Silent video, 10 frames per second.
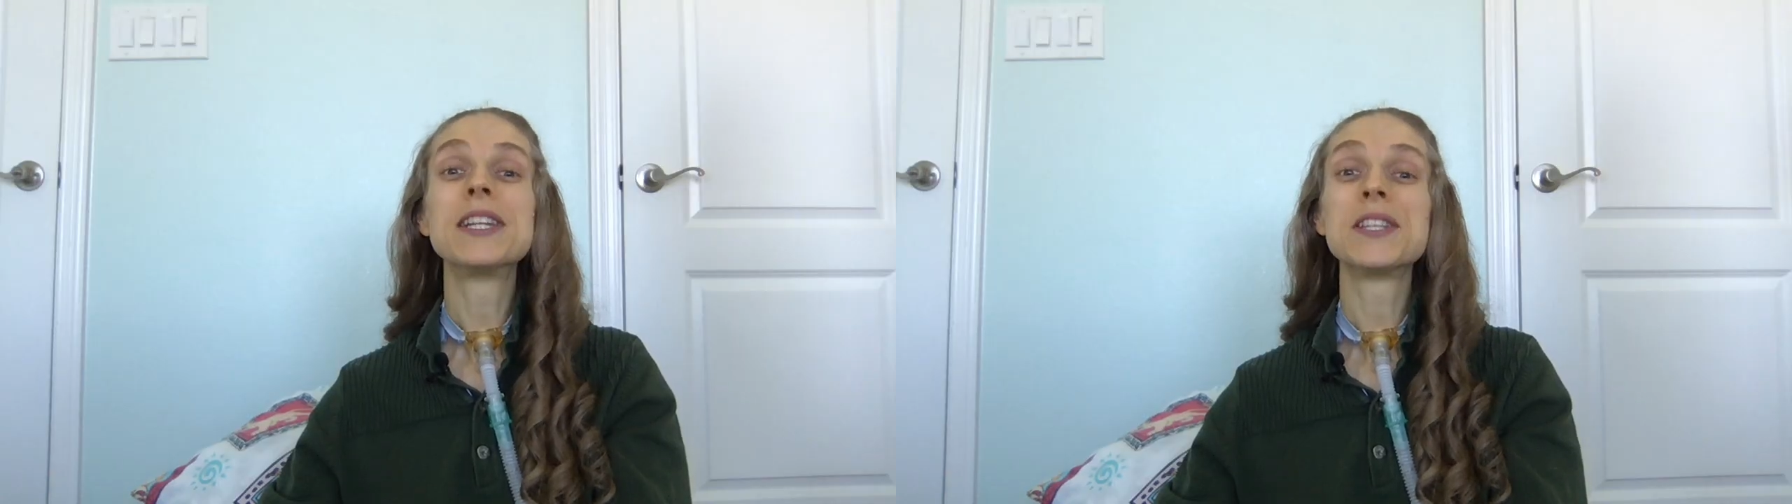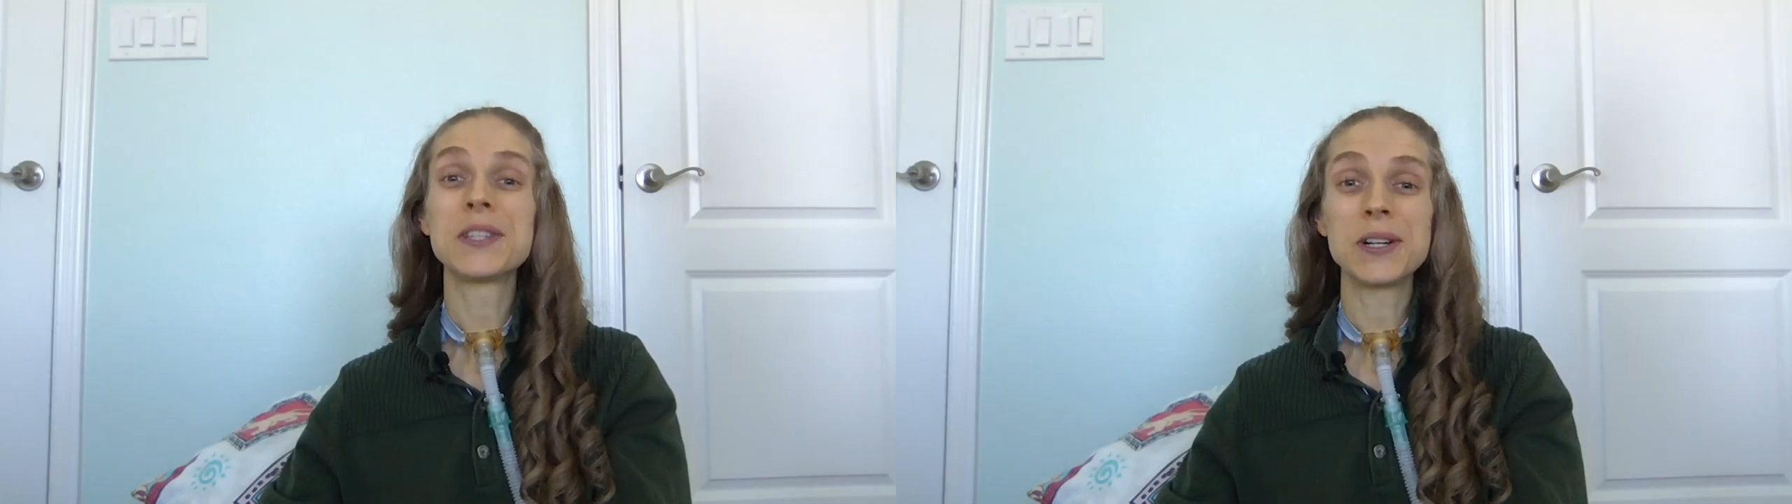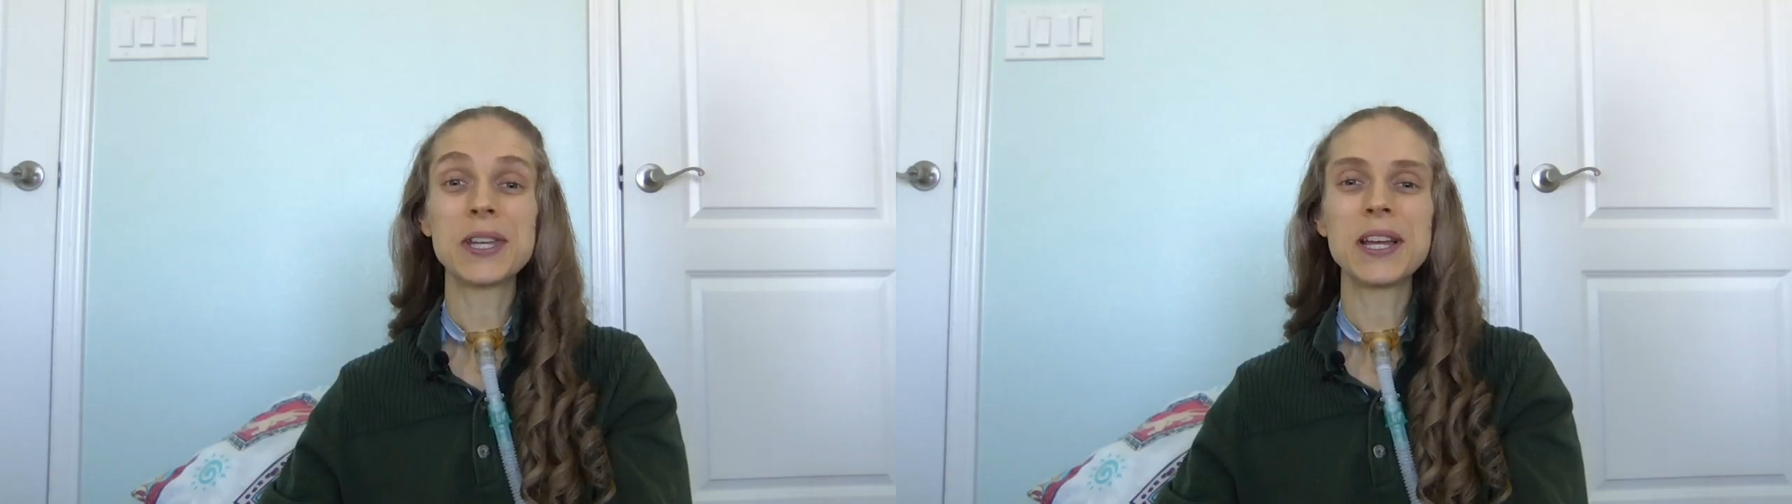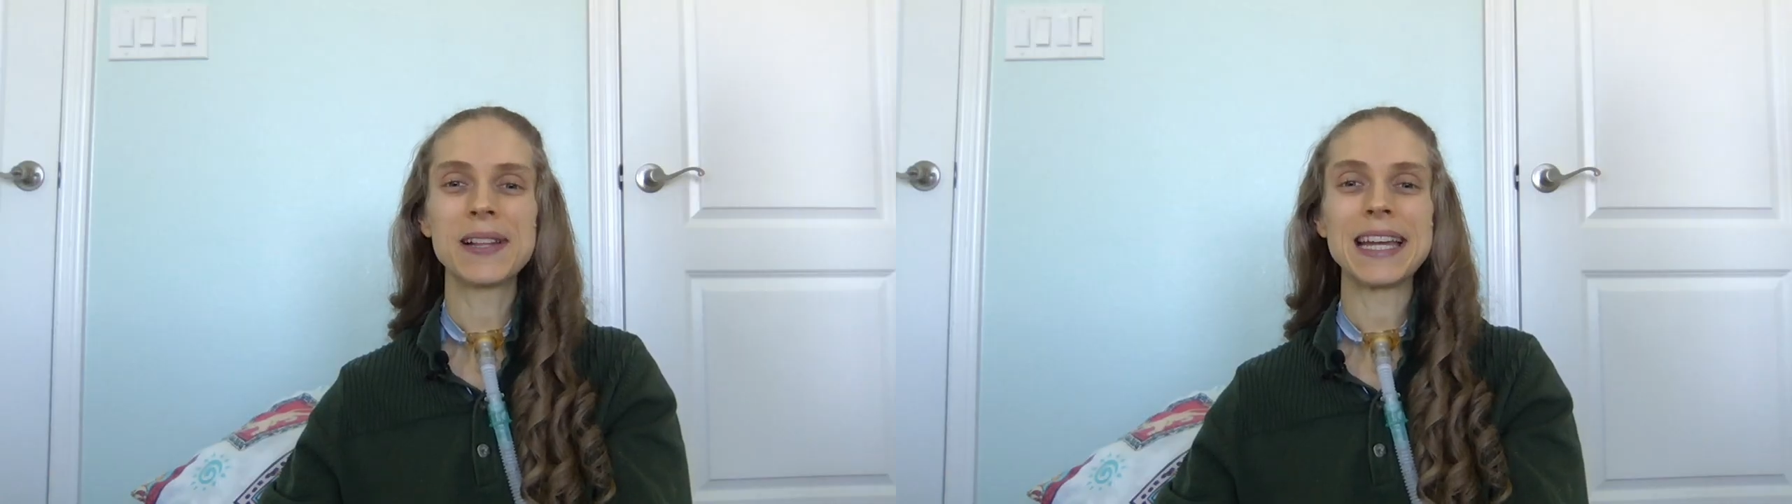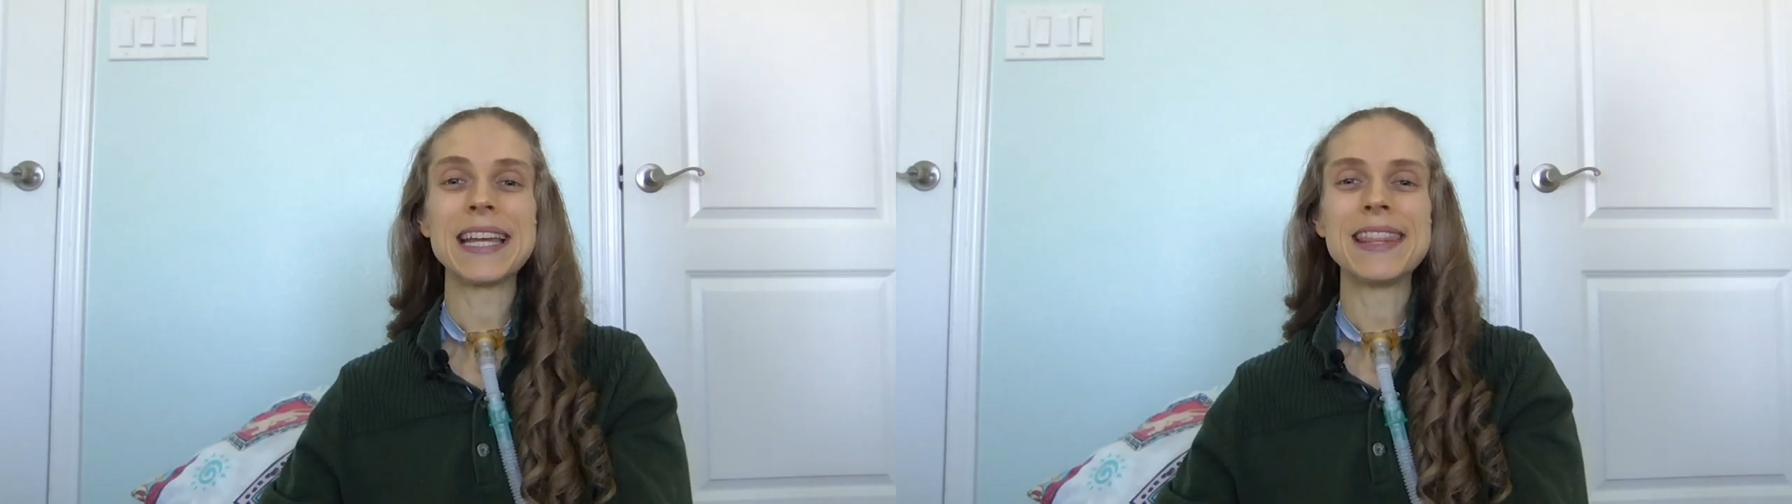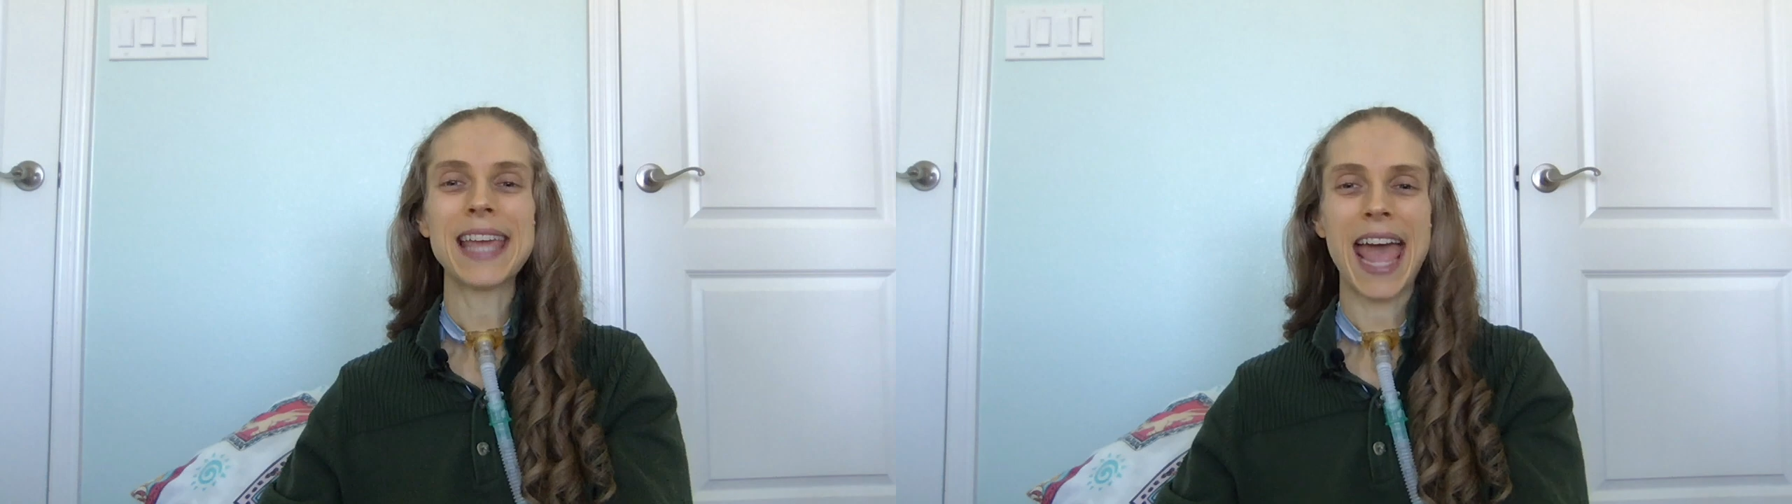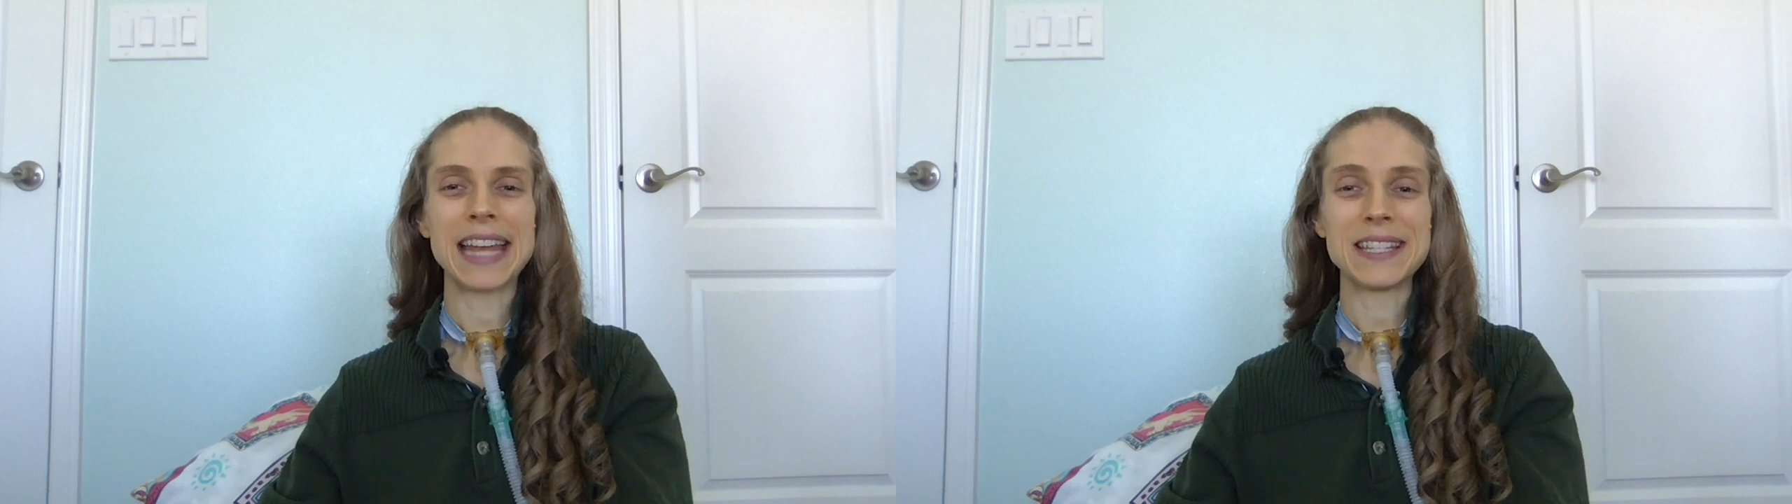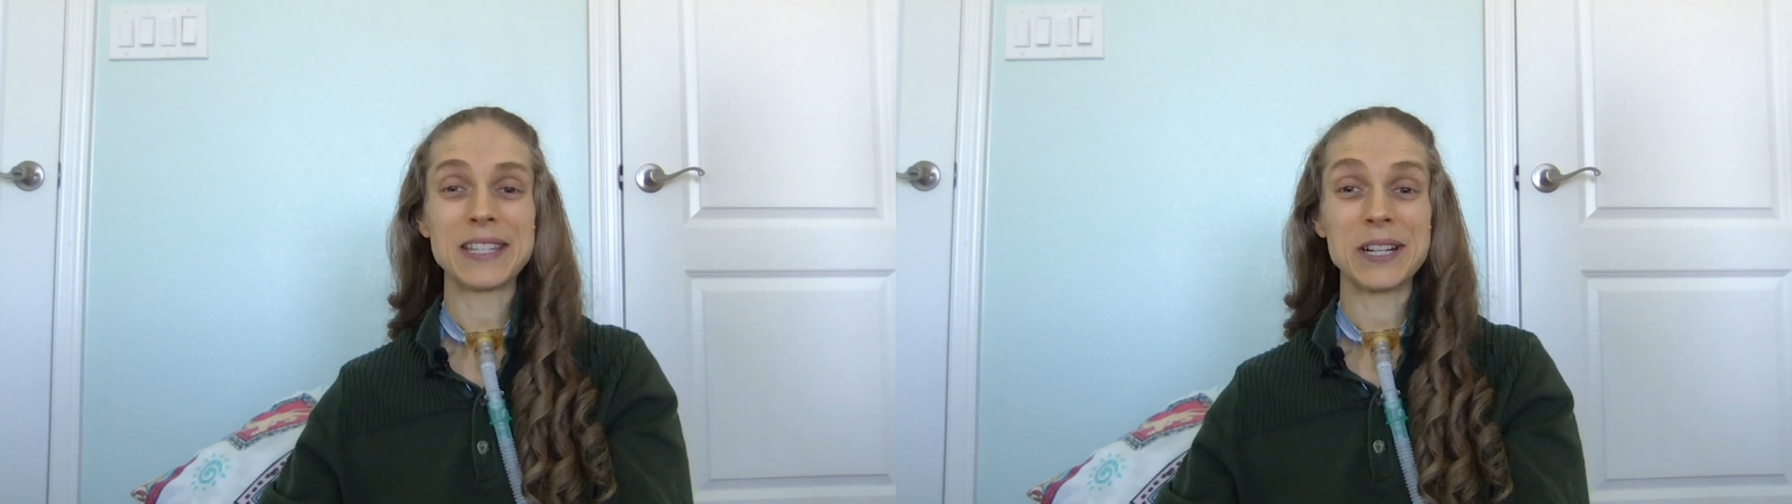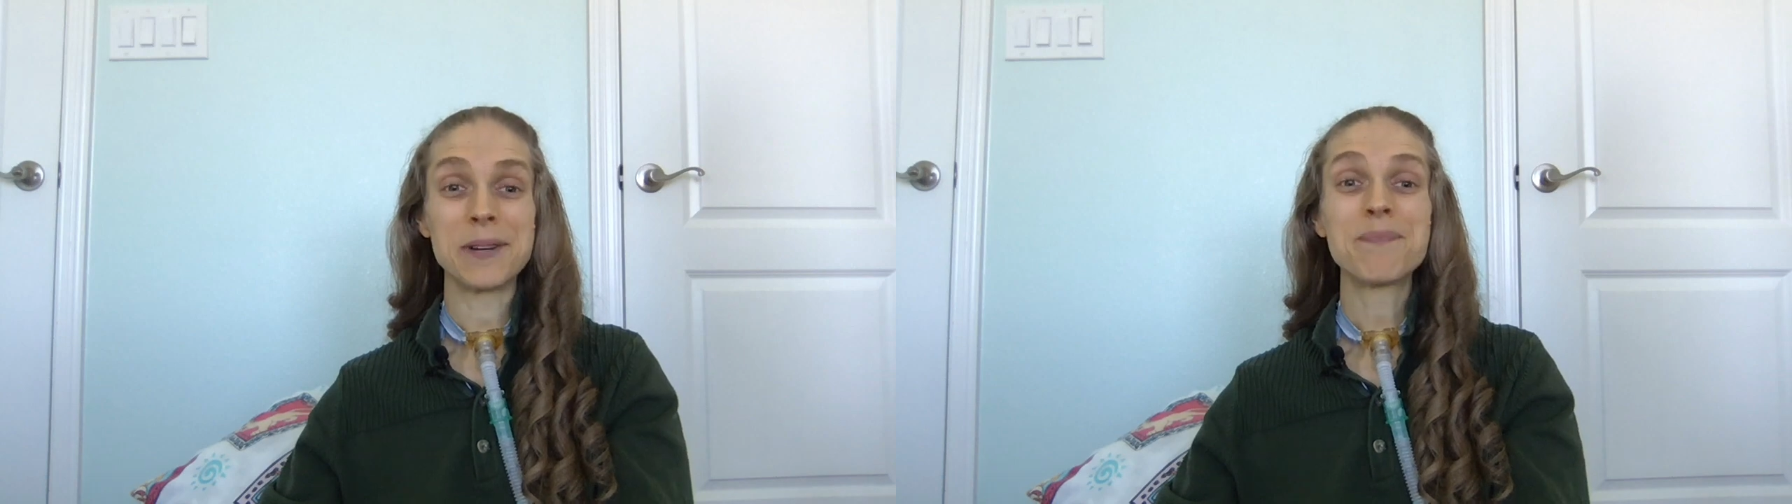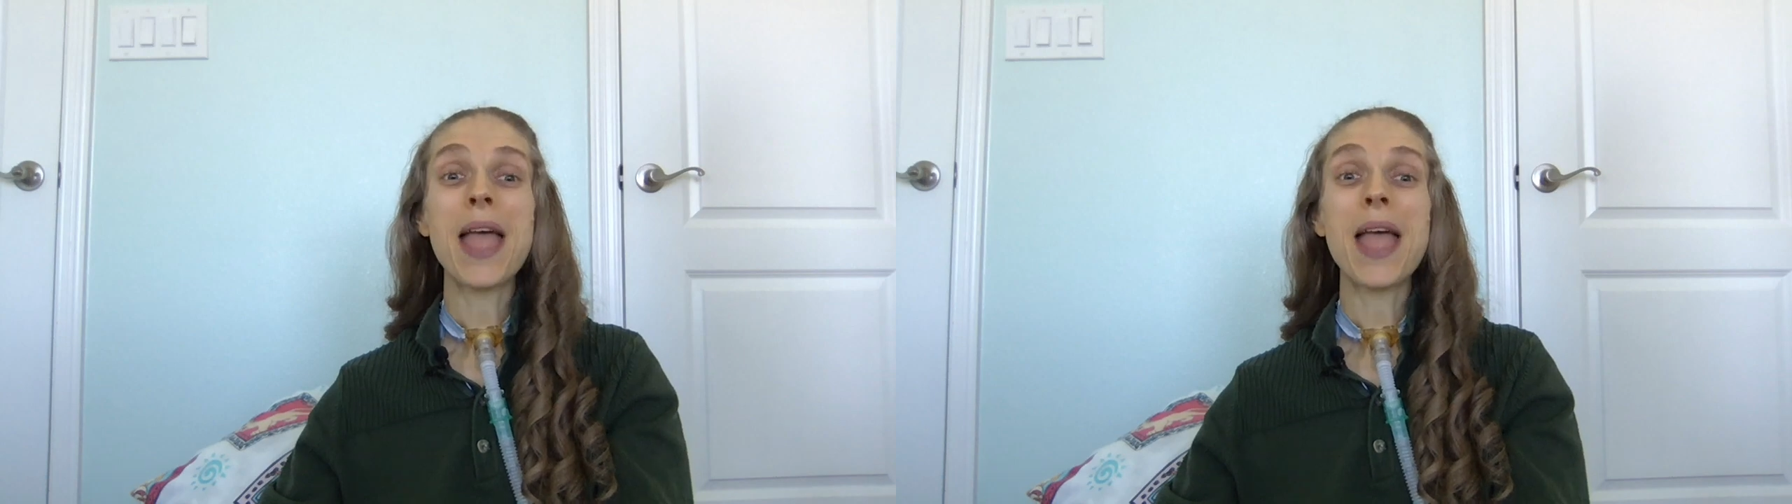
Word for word: to circulate in the canister